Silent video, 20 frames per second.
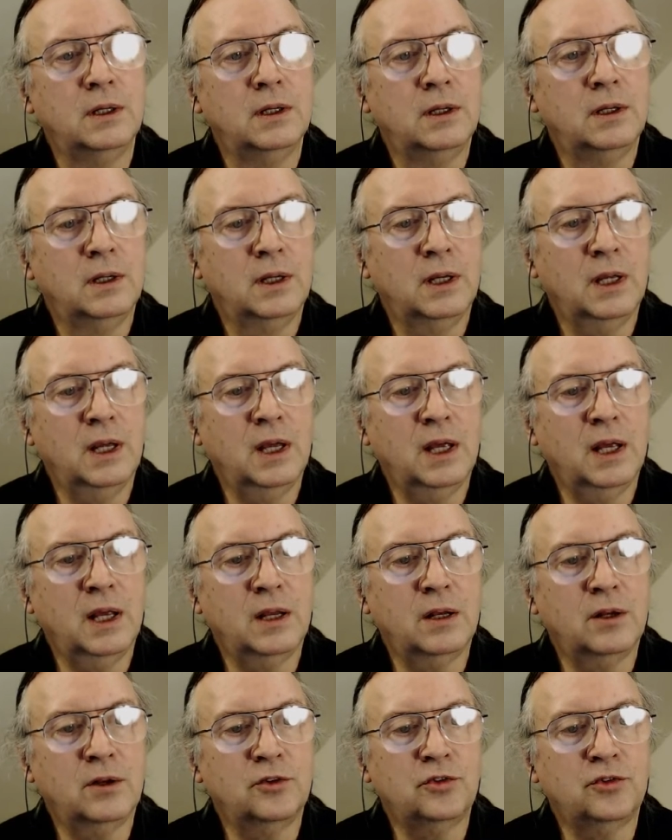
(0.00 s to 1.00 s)

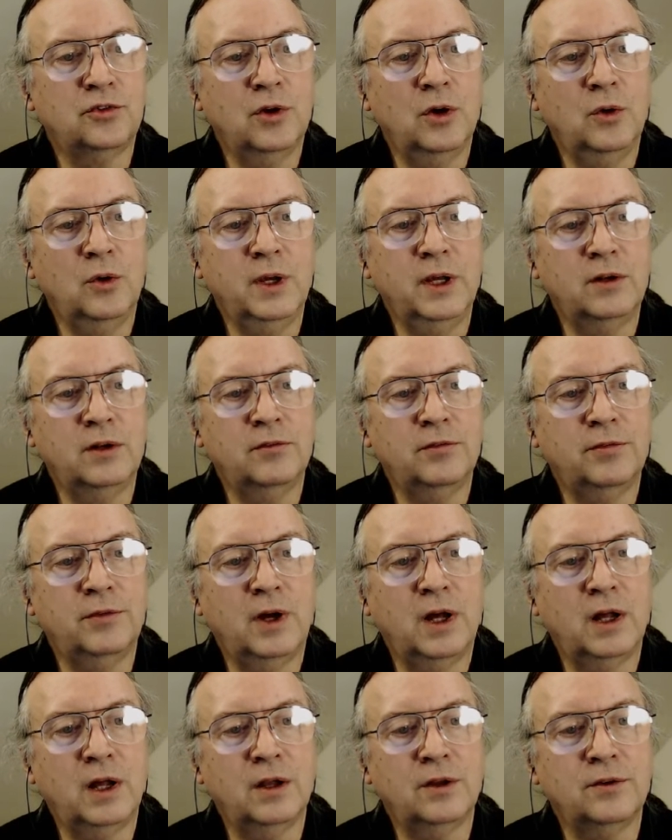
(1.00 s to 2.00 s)
and Show Hidden
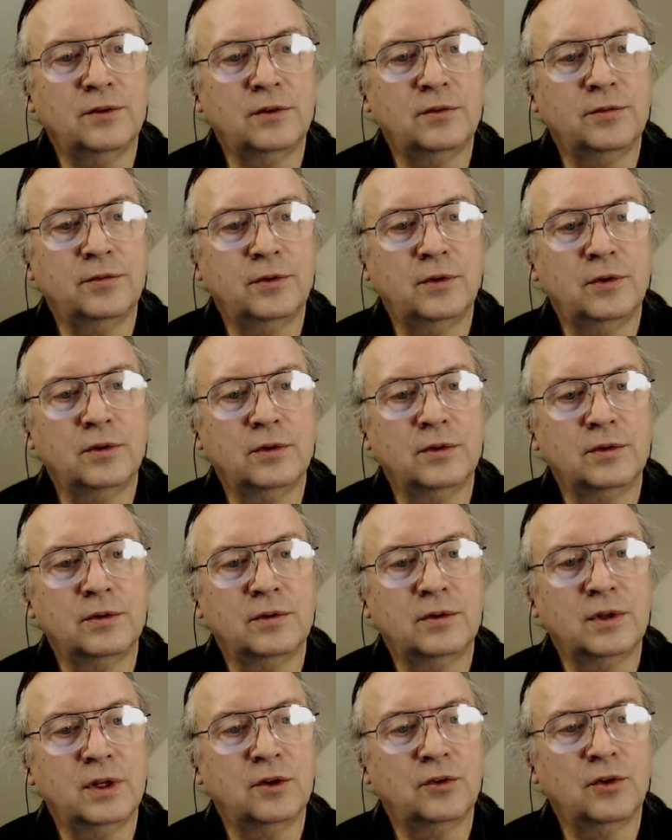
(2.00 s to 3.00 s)
Files and Folders
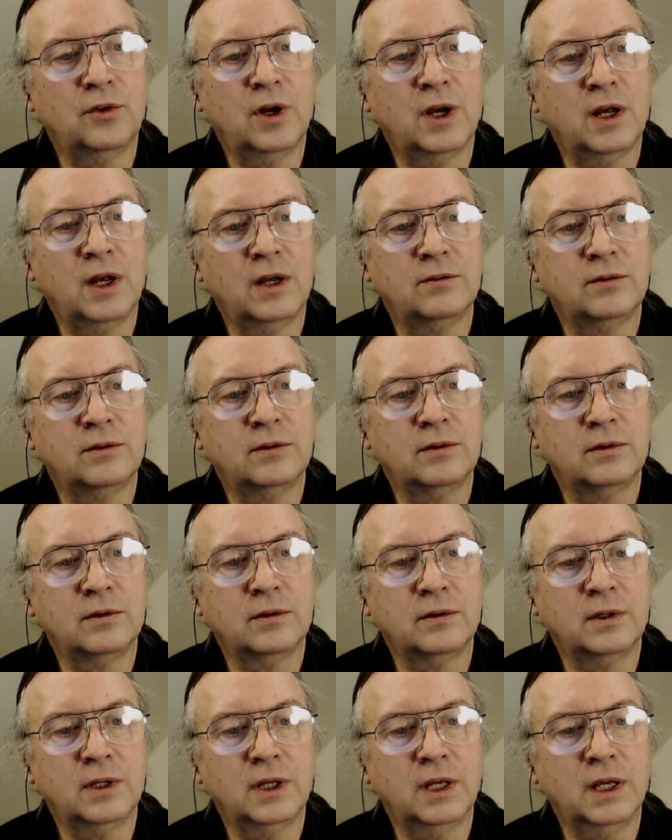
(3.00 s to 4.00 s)
and Drives.
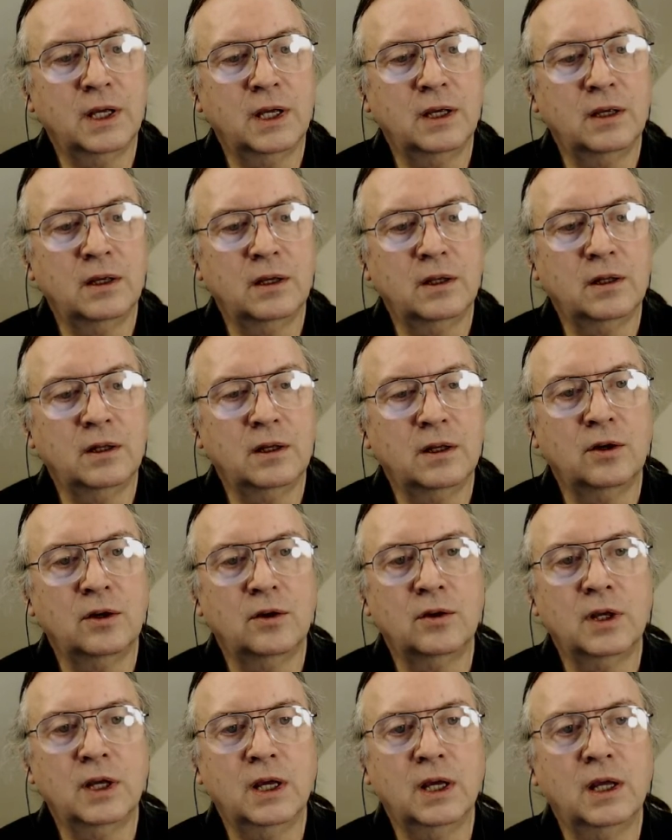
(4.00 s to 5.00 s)
Okay, click
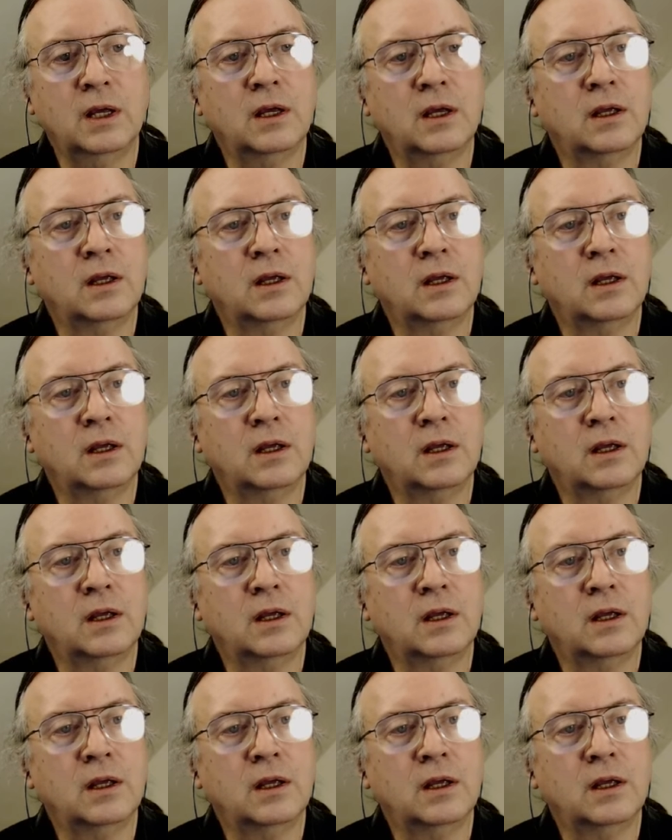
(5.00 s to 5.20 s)
OK.